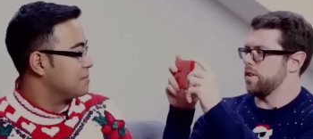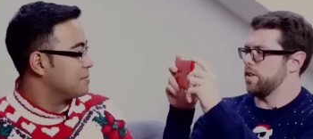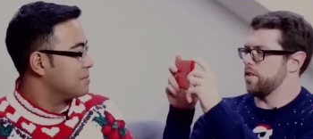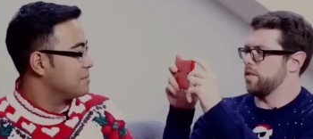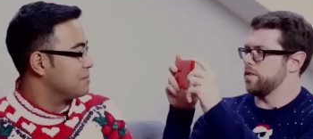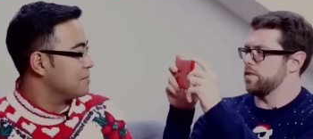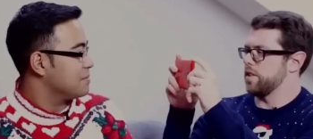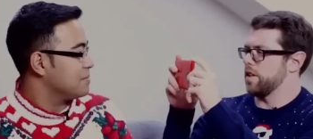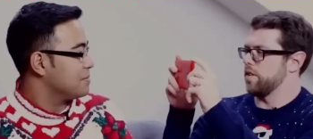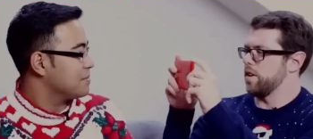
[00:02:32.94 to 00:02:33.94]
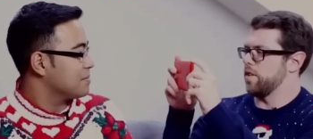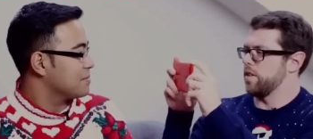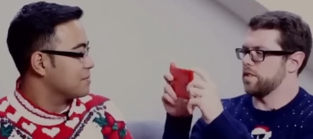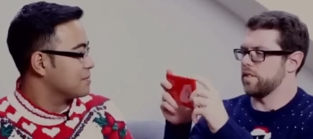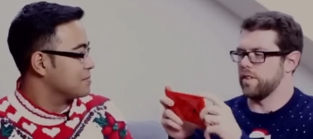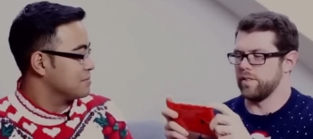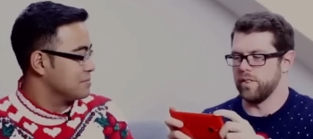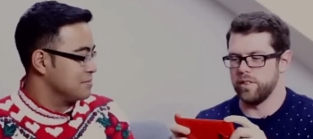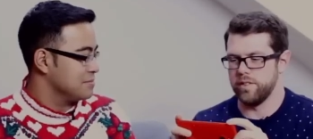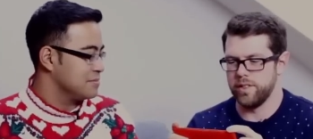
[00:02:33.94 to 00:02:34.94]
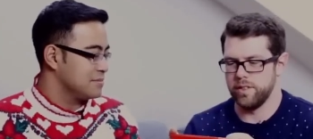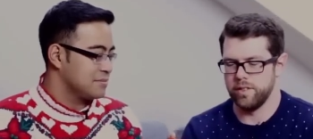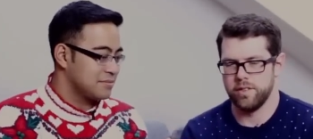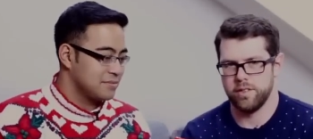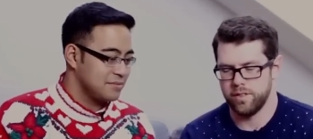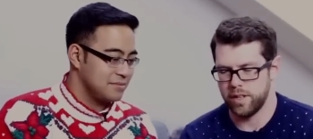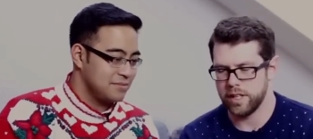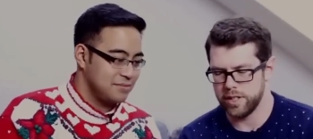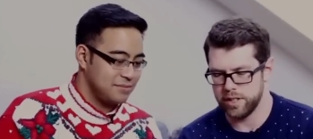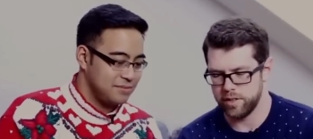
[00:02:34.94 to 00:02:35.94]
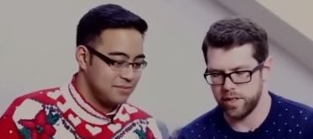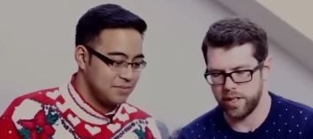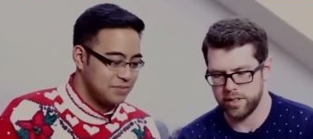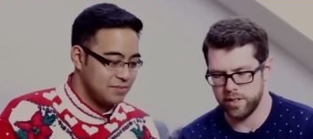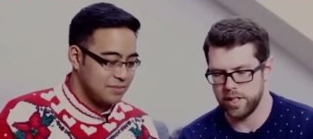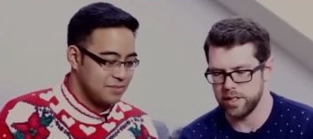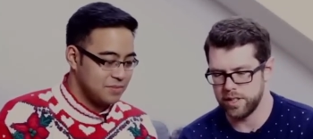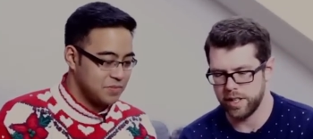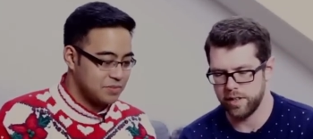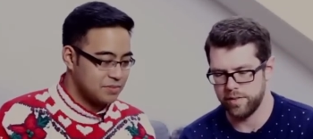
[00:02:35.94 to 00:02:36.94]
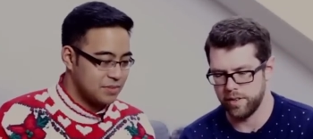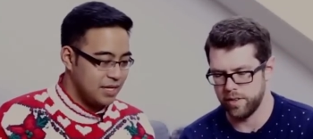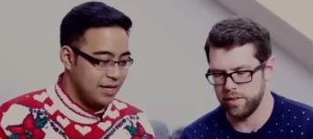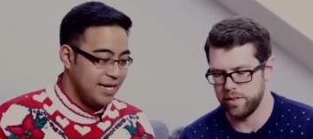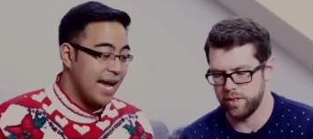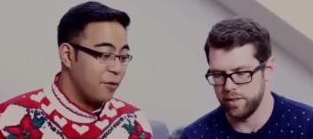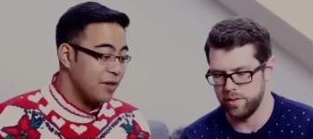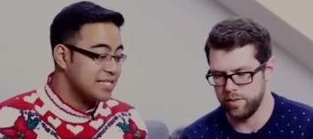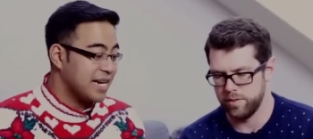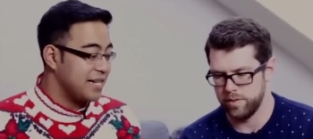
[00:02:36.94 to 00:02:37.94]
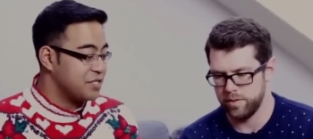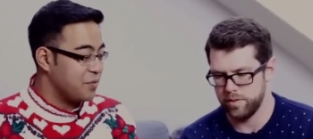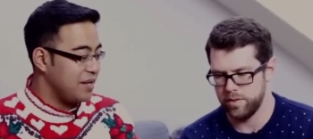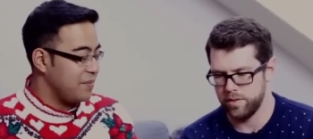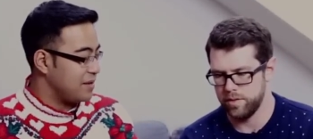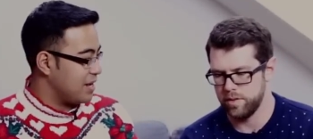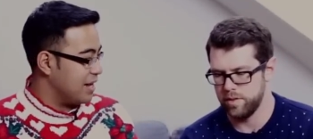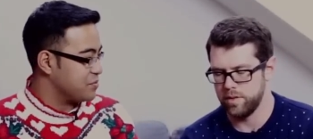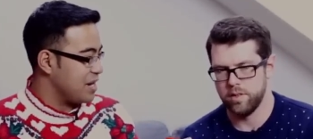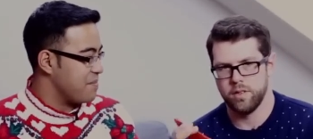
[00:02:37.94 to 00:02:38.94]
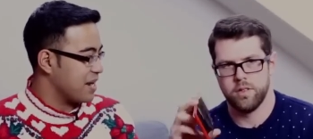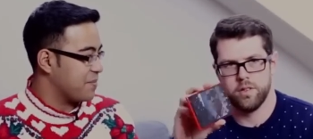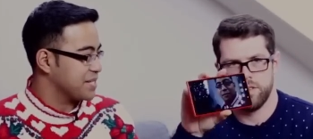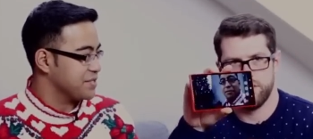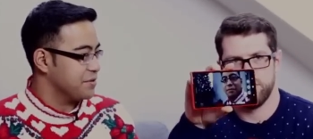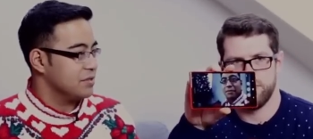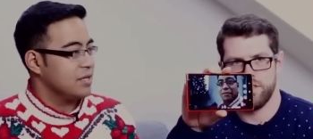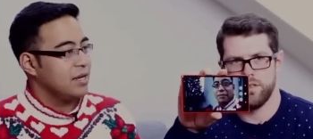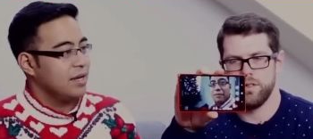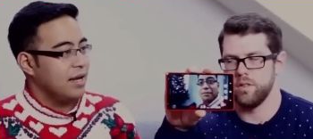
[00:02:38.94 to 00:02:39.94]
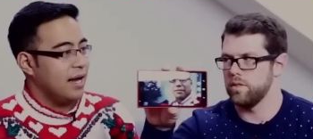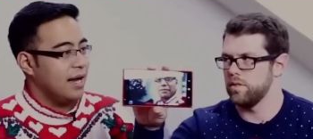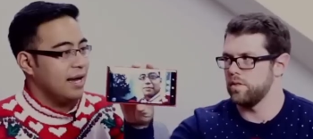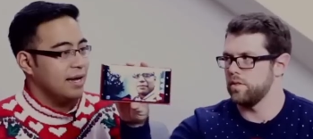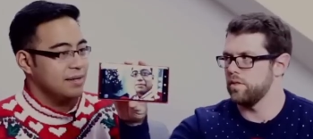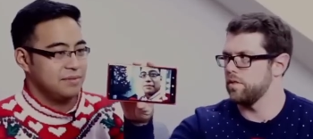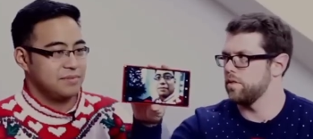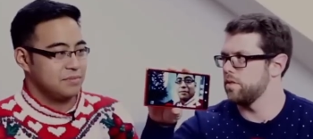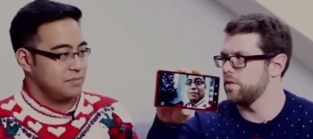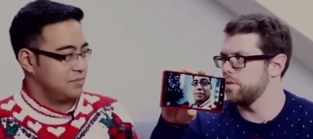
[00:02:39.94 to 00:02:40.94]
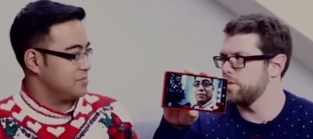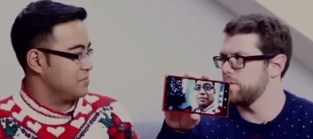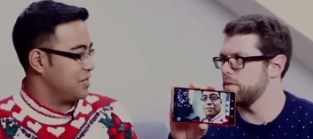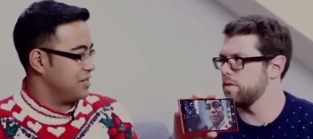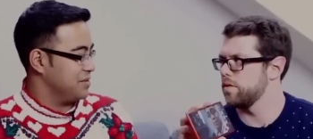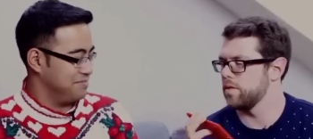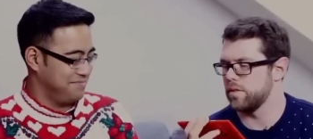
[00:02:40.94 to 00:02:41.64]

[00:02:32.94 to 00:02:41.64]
Speaker 1: there you go. Let's take a great. Oh, that's a great photo of you. Actually, it's okay. So it does take good photos.
Speaker 2: Yeah. Well, it's got a 20, uh, 20 megapixel uh, what going you?